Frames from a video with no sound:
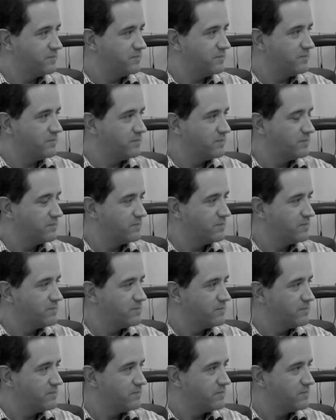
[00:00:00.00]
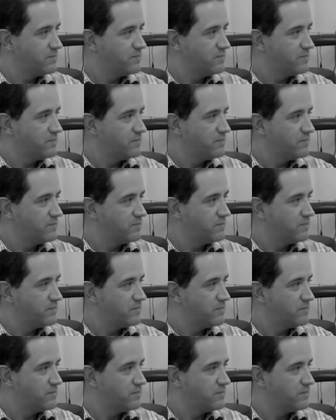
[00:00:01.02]

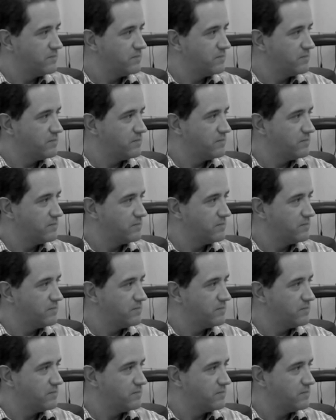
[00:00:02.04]
[no speech]